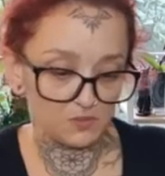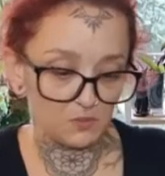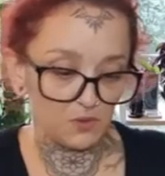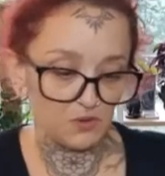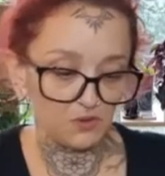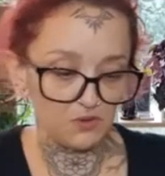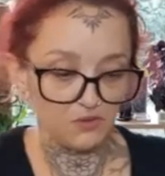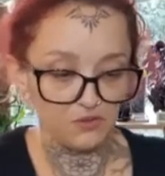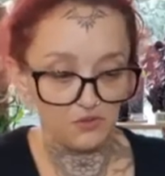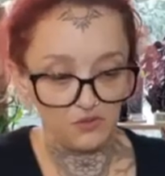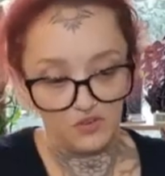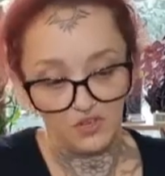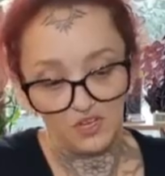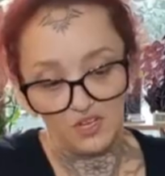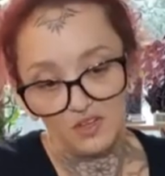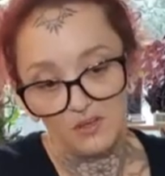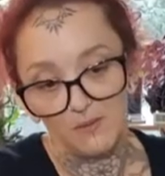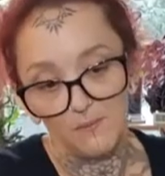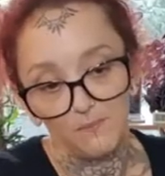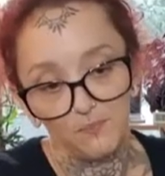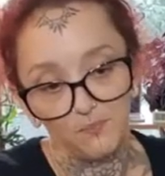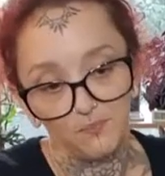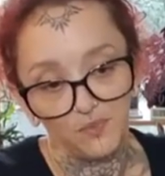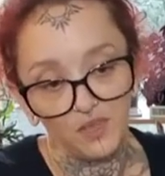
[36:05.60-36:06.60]
this one over
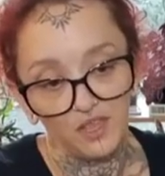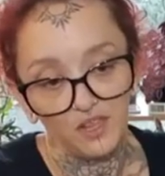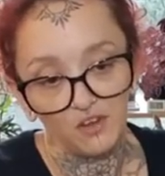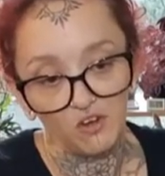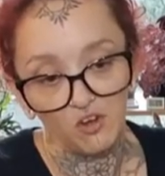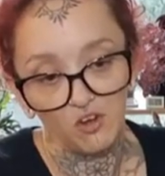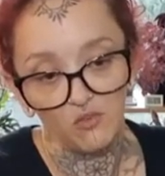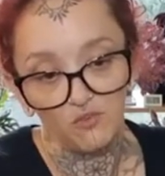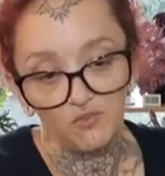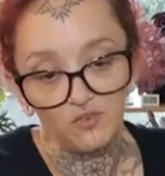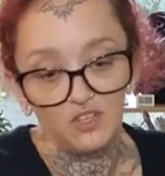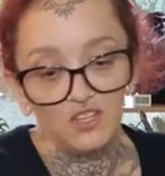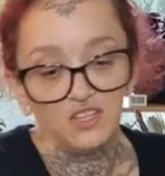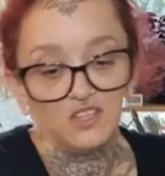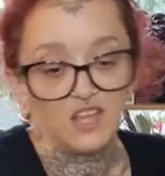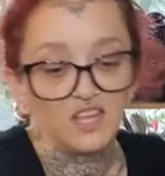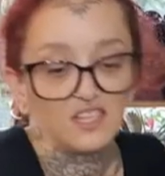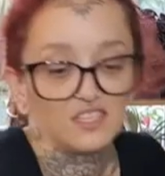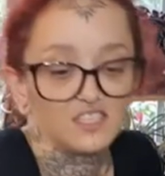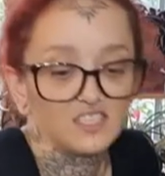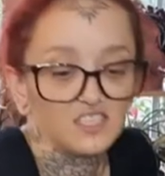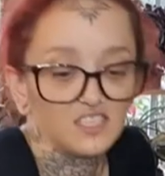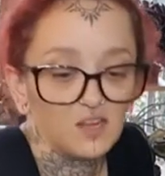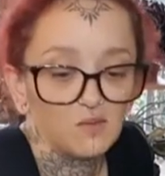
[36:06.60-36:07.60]
here. And hopefully
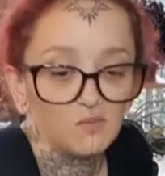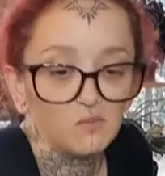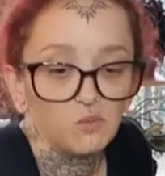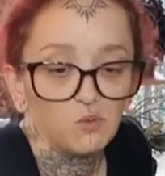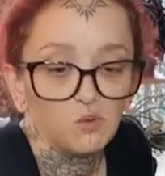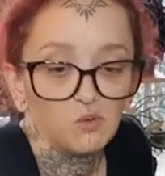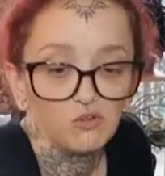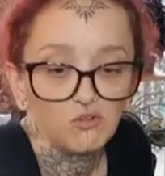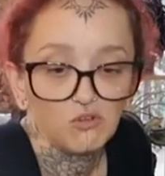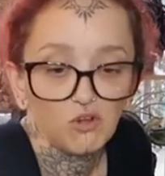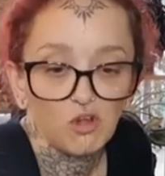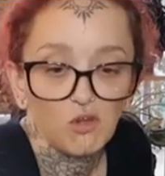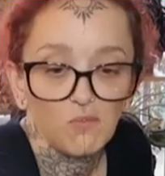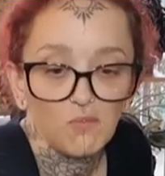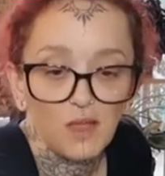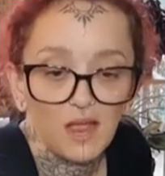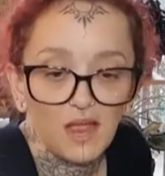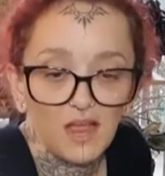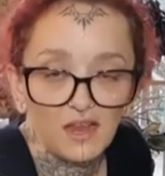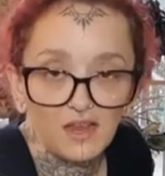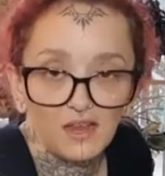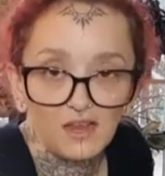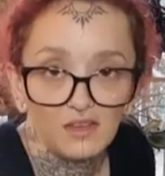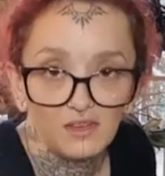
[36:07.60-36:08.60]
that stump will grow
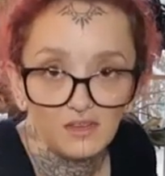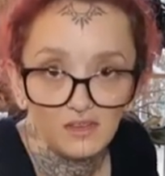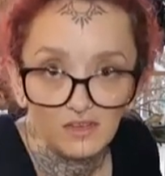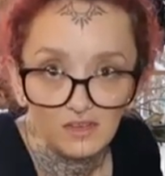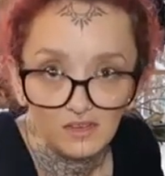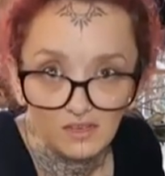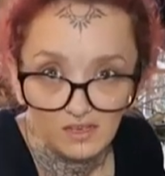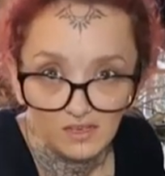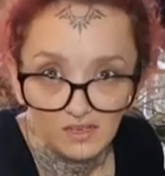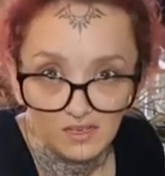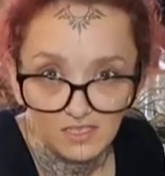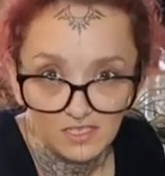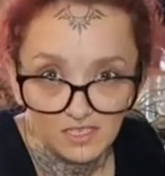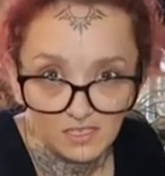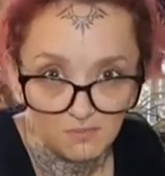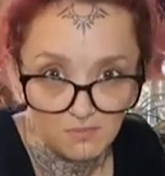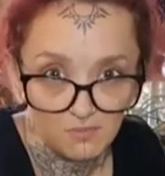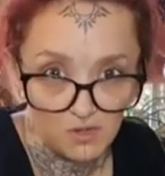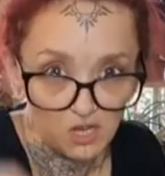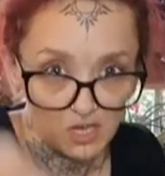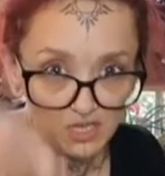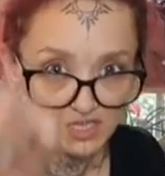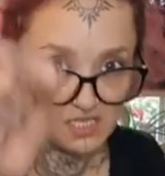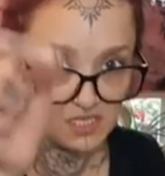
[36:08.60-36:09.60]
back
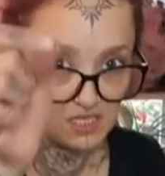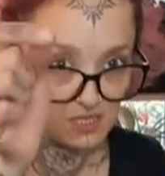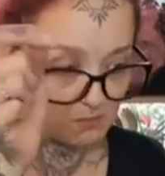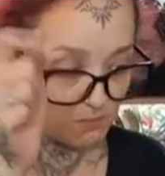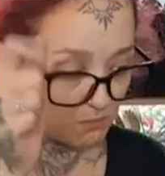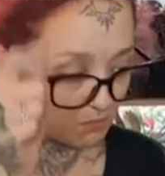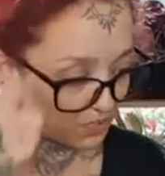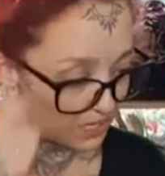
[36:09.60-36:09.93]
some nice